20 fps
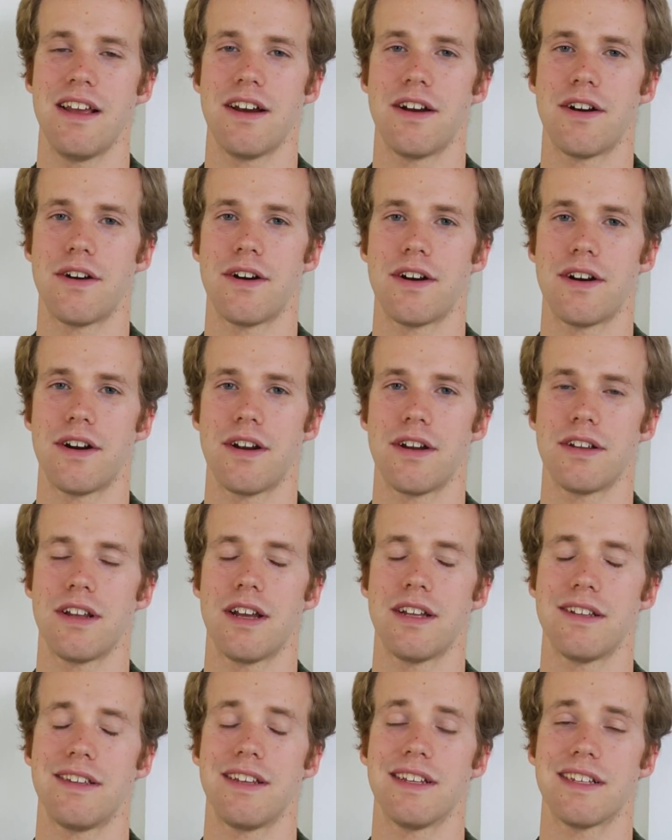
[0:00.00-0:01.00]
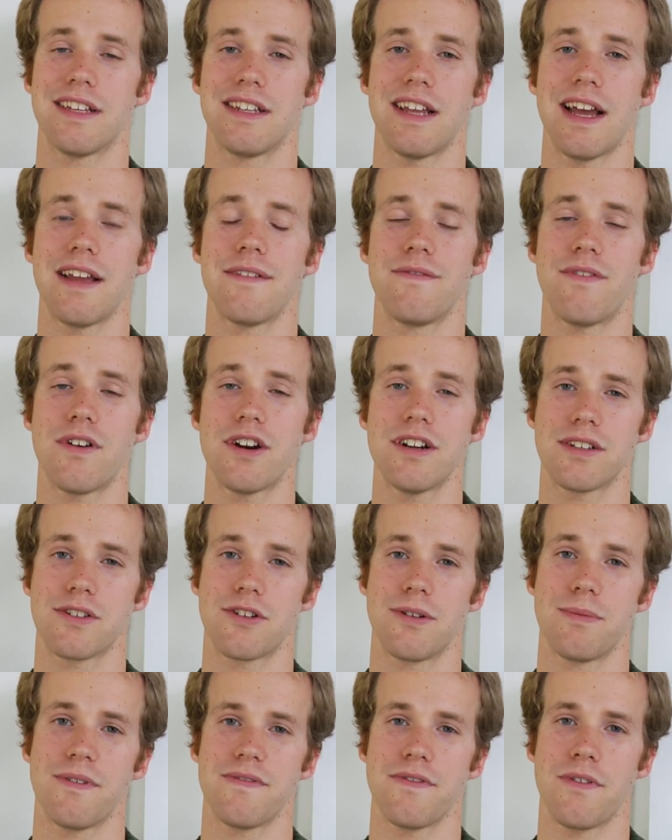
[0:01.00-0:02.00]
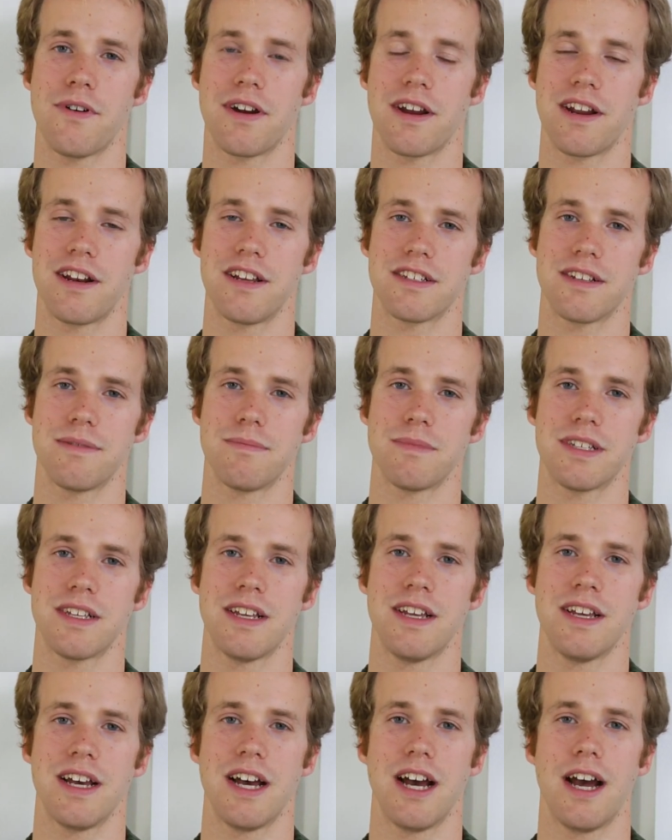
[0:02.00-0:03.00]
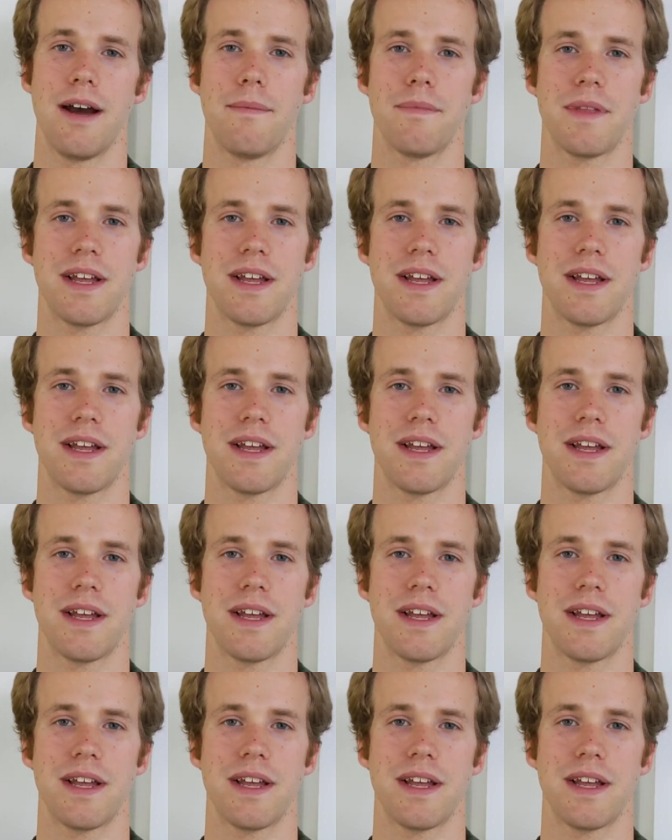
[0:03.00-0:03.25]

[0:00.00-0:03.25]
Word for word: or a, is a diverse group of organisms um,